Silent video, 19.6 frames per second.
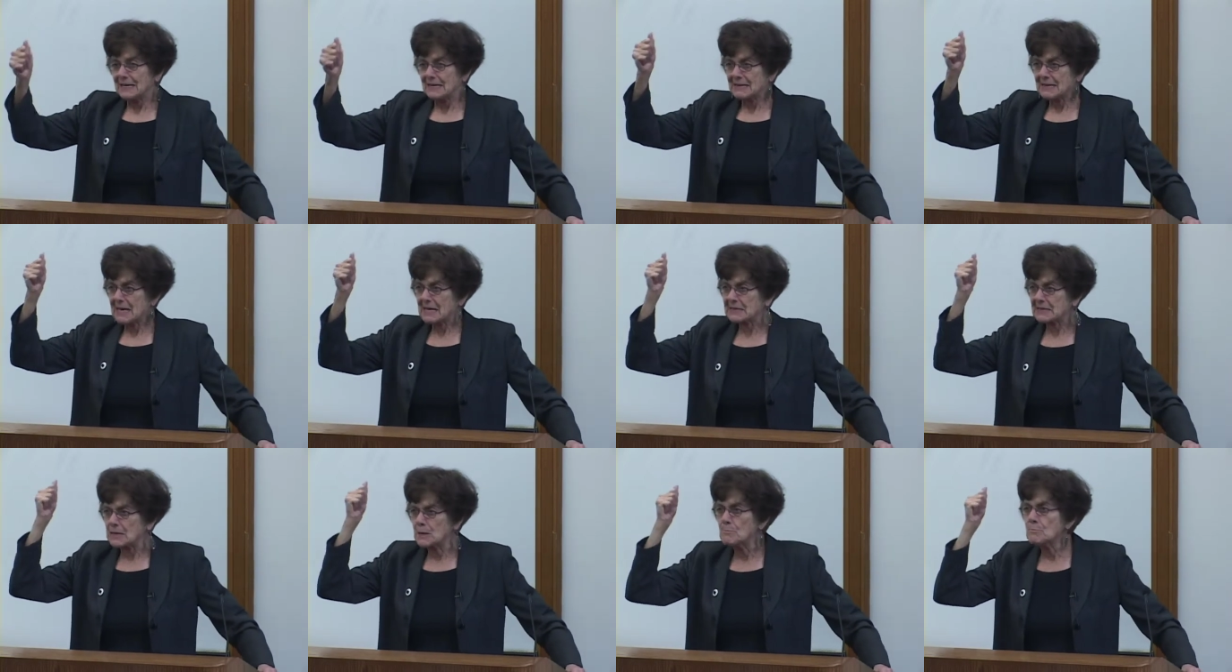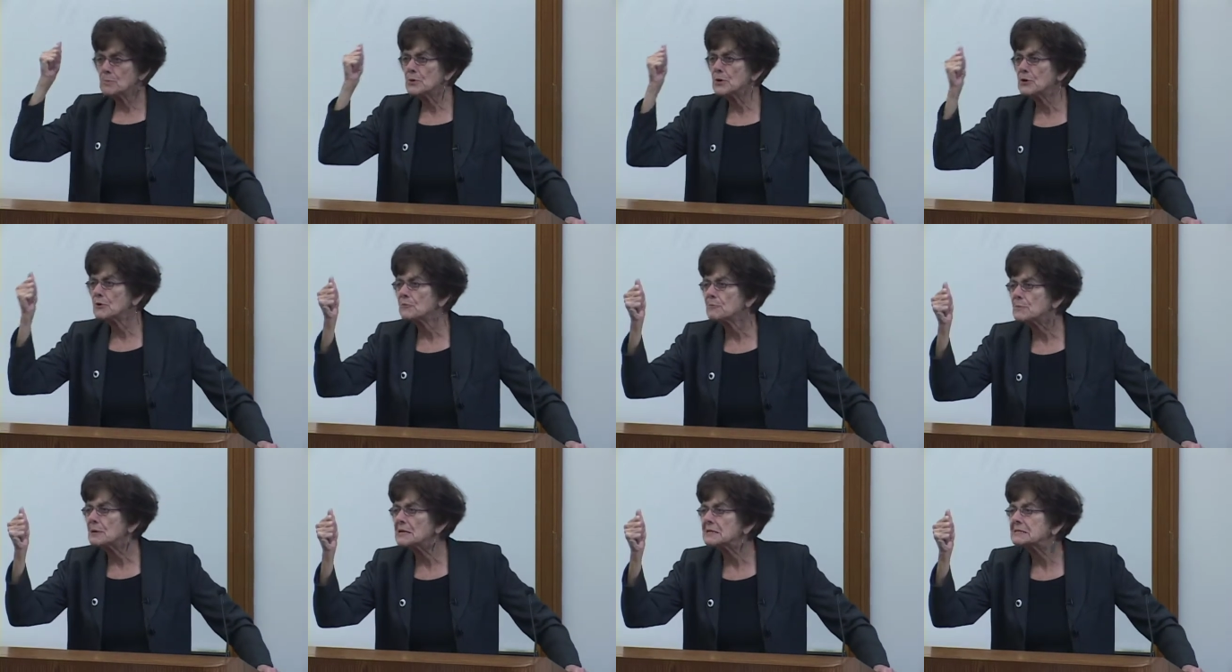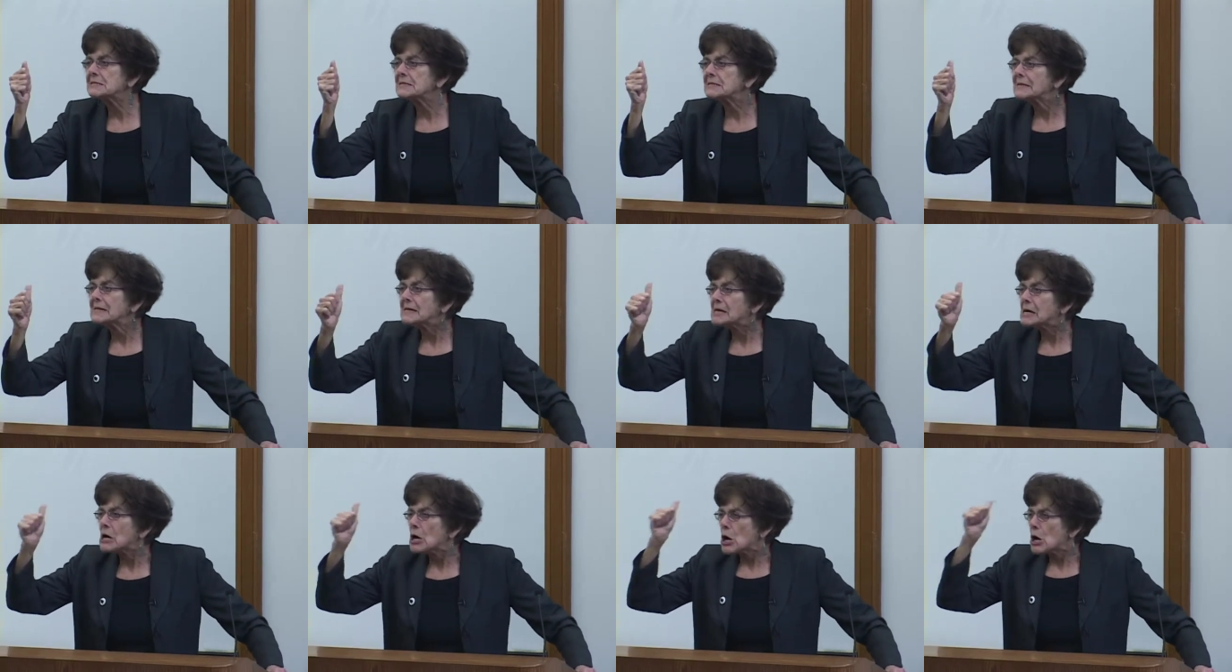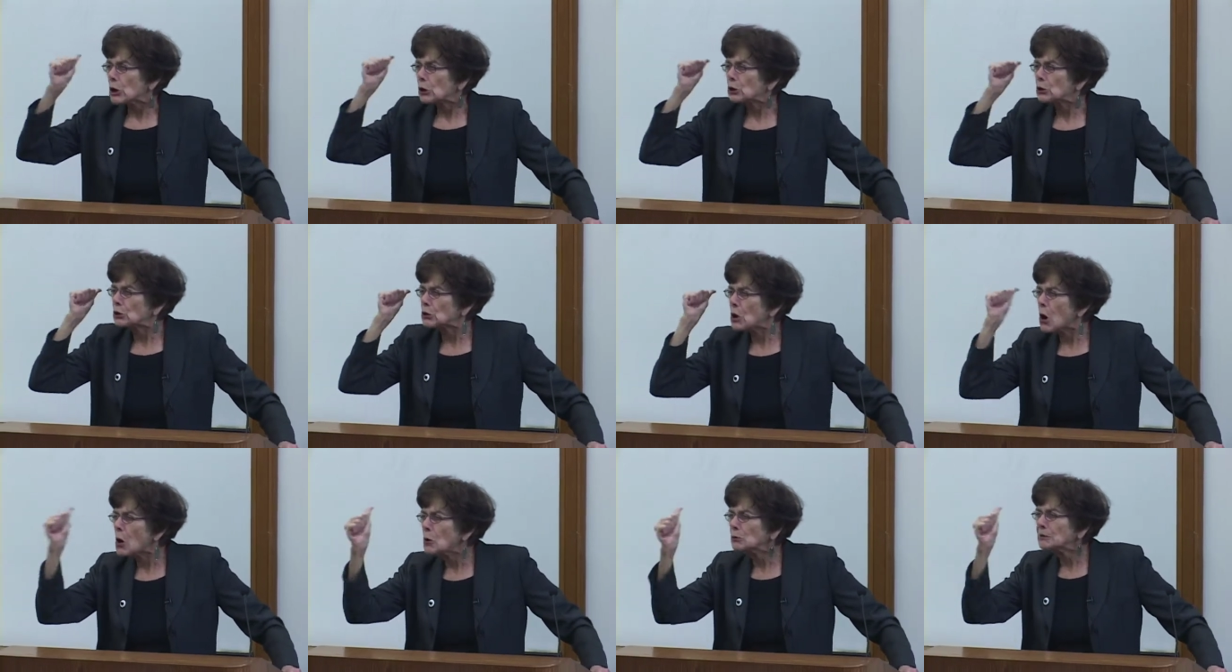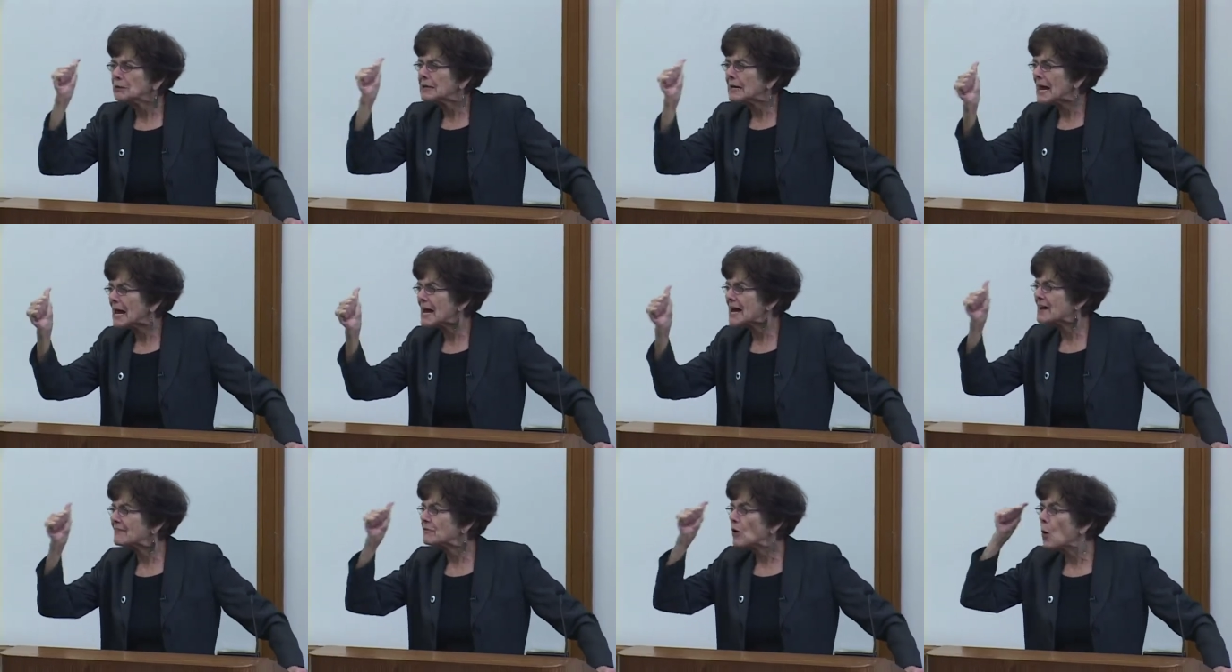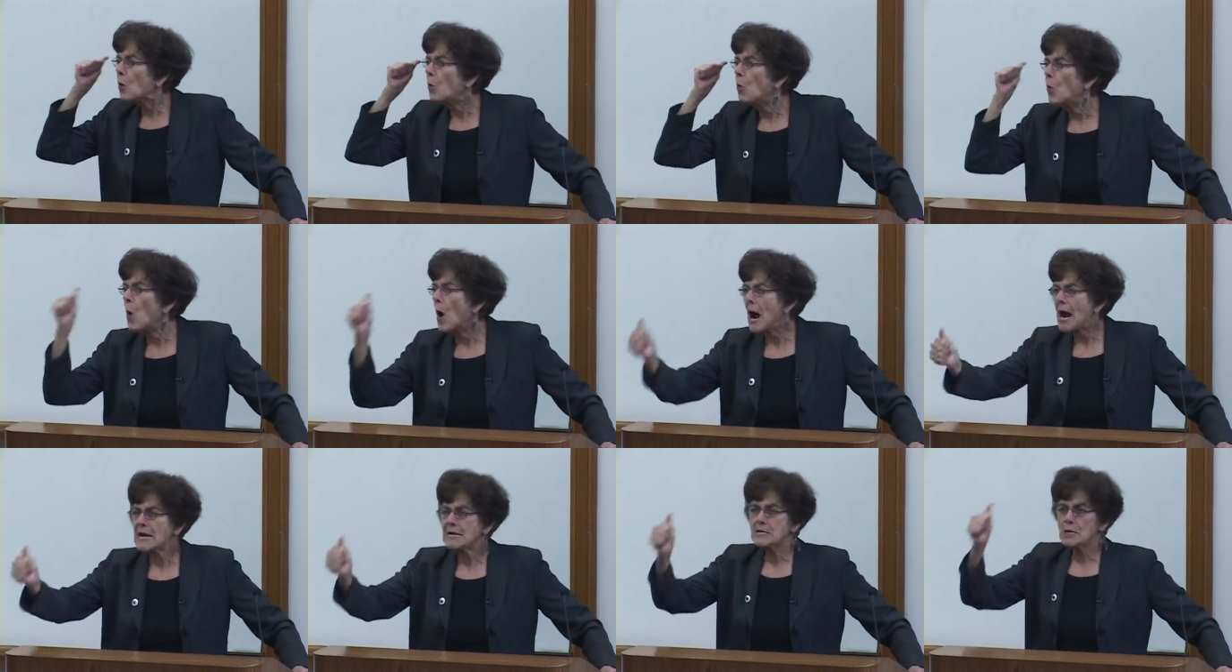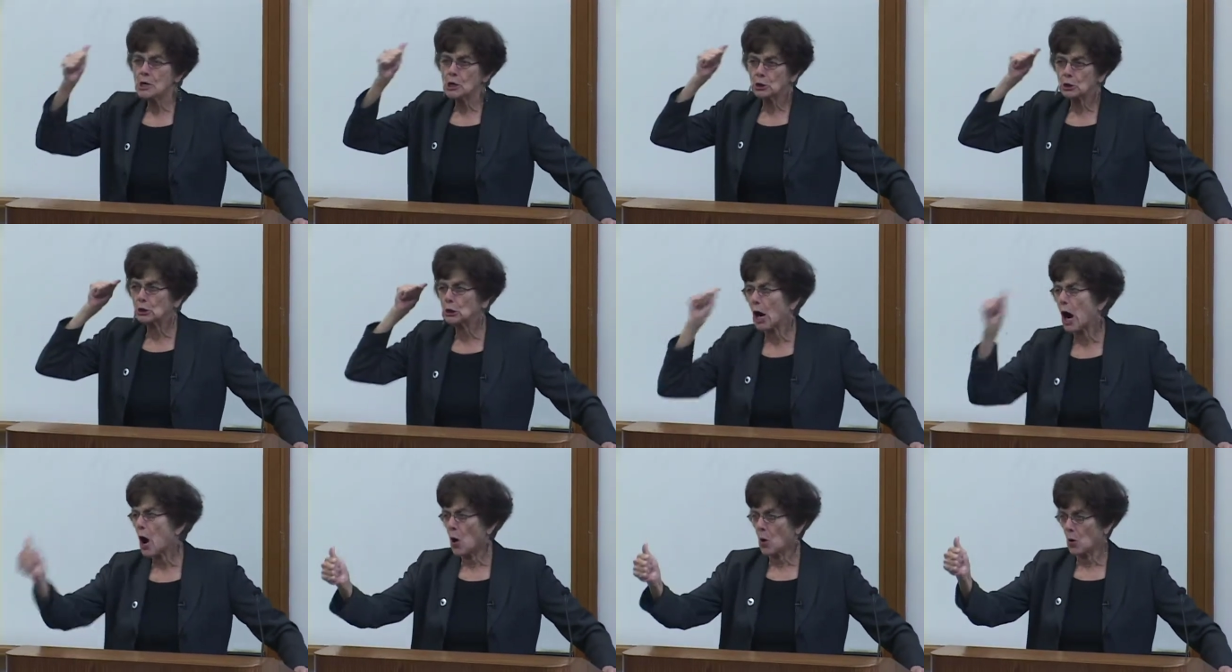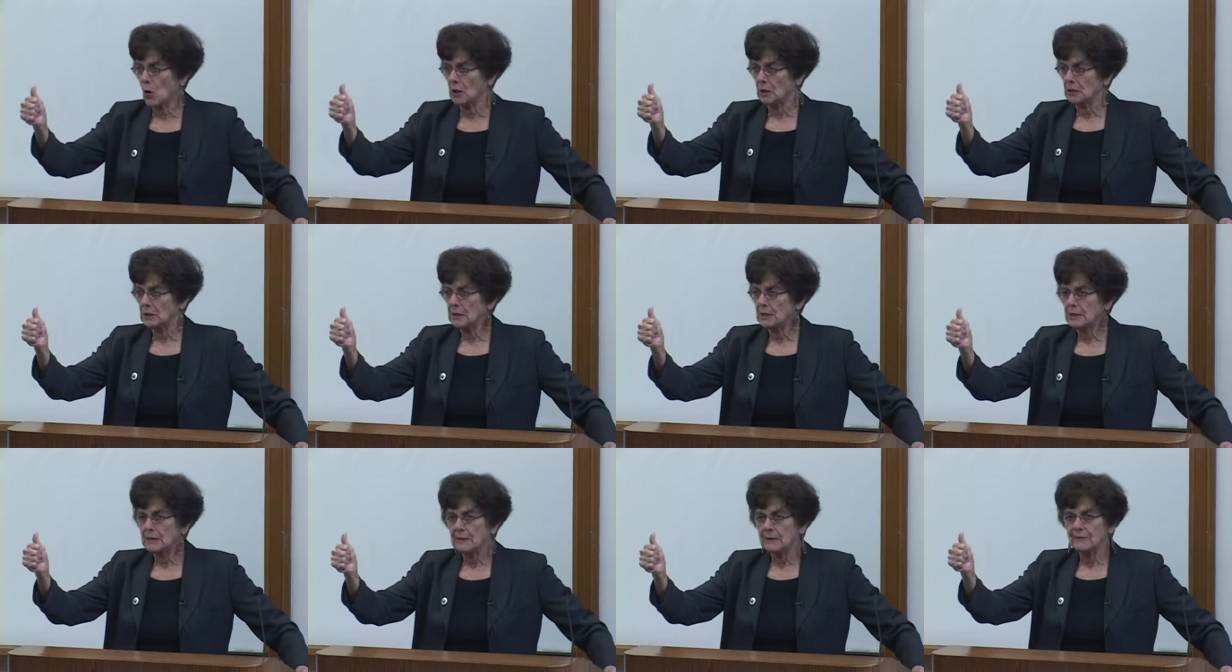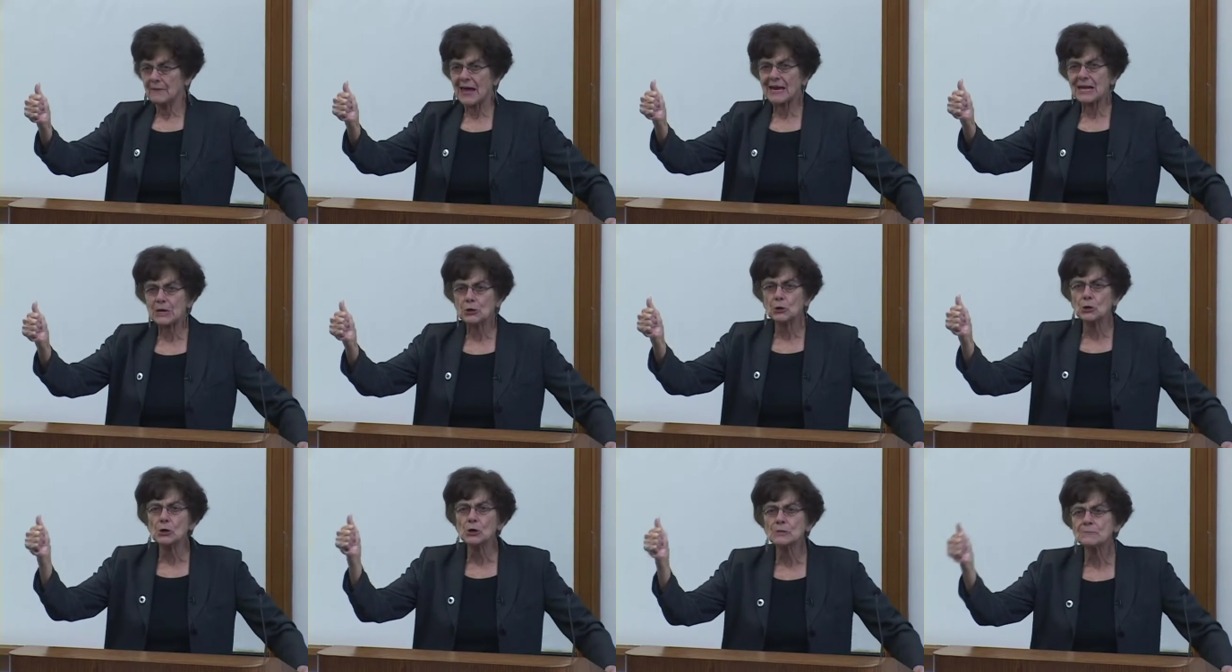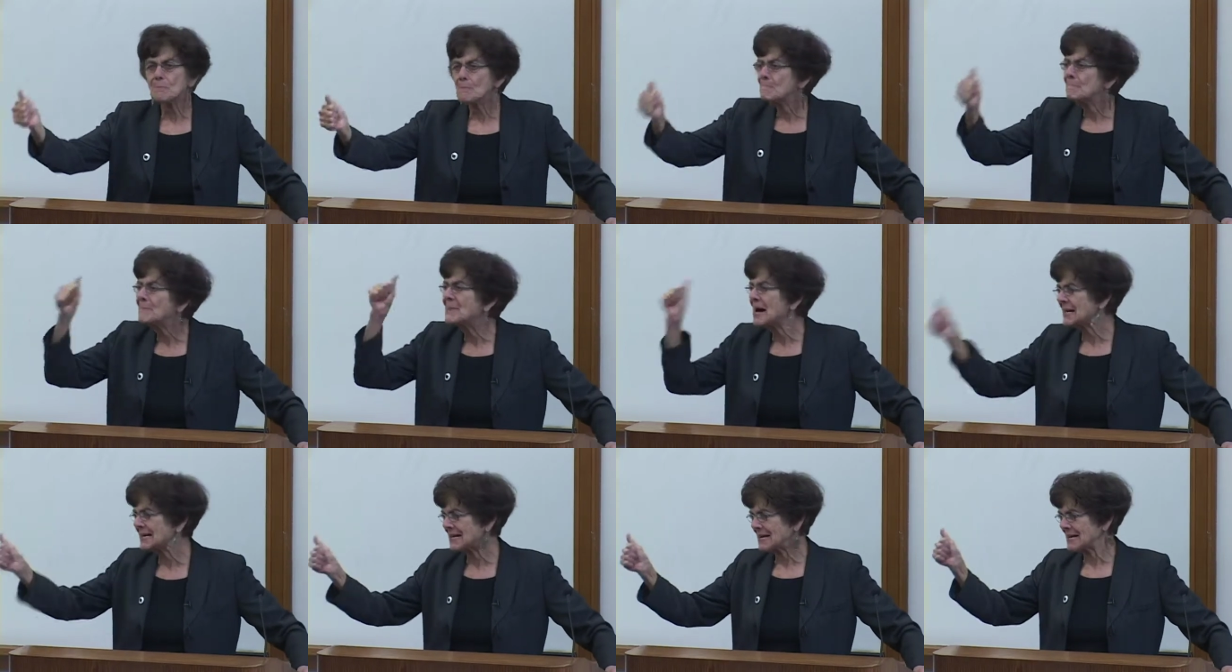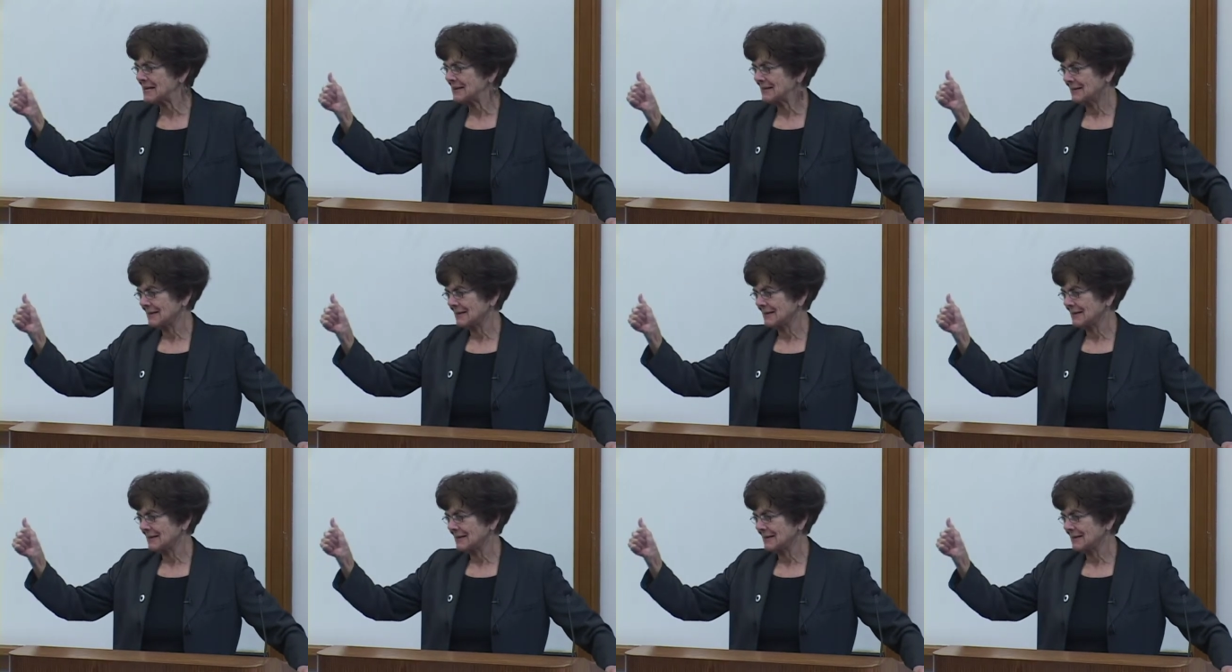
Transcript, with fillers: that the movement could only have one goal that it couldn't muddy